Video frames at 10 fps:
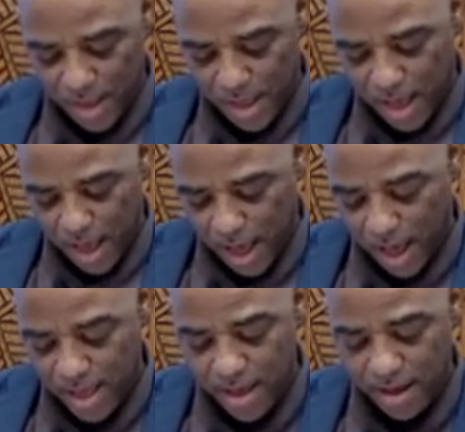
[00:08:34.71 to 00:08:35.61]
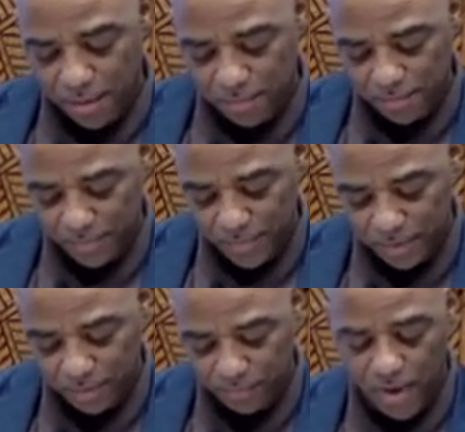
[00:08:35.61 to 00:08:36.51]
I am
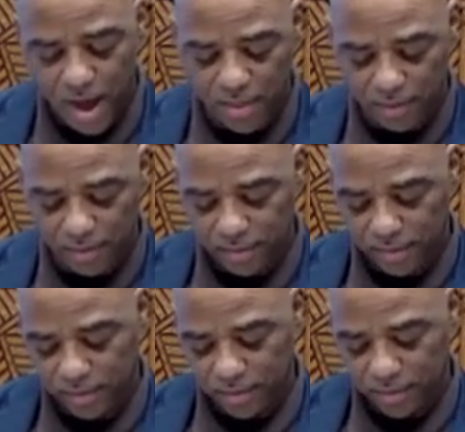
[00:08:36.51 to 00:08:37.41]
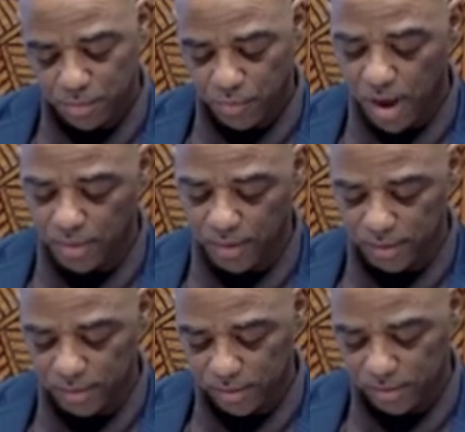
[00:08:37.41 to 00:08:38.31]
father, brother,
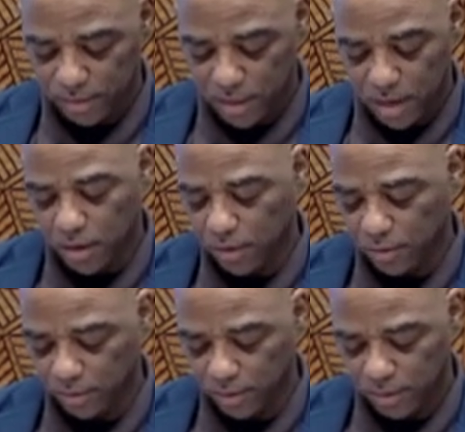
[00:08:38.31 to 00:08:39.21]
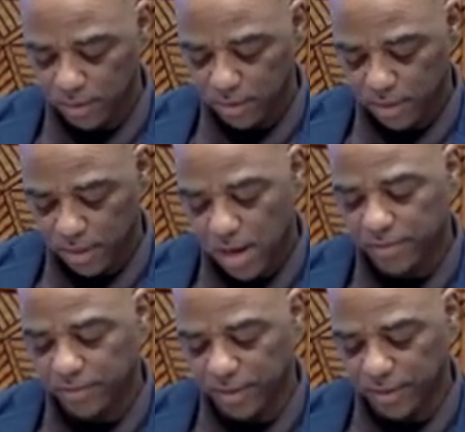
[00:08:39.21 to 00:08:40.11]
uncle,
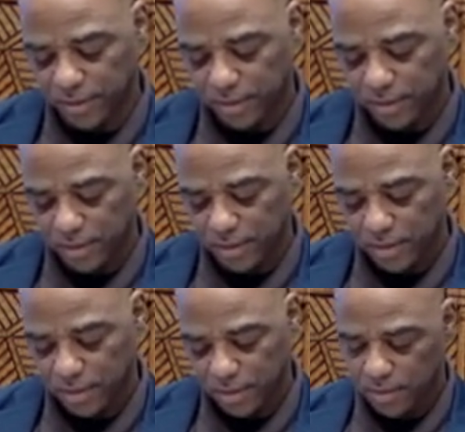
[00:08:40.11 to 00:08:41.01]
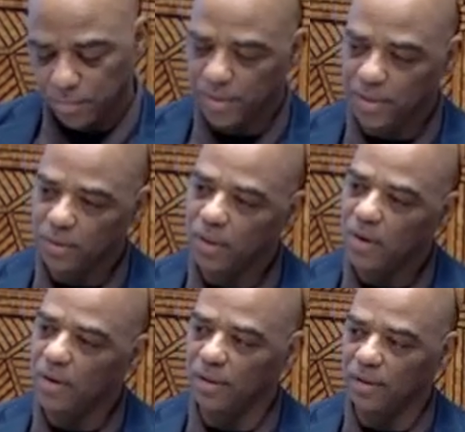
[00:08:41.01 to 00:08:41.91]
cousin, but no
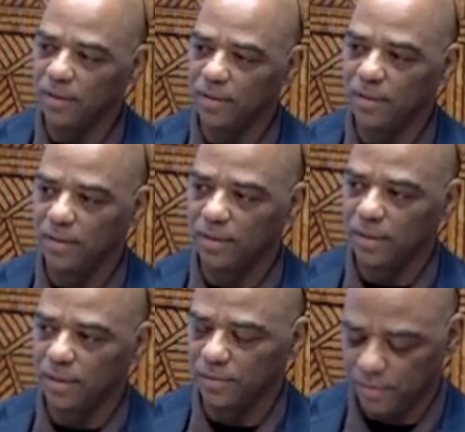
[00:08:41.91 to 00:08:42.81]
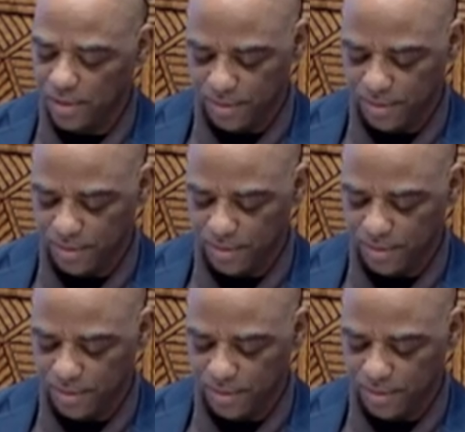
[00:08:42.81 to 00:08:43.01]
longer a son.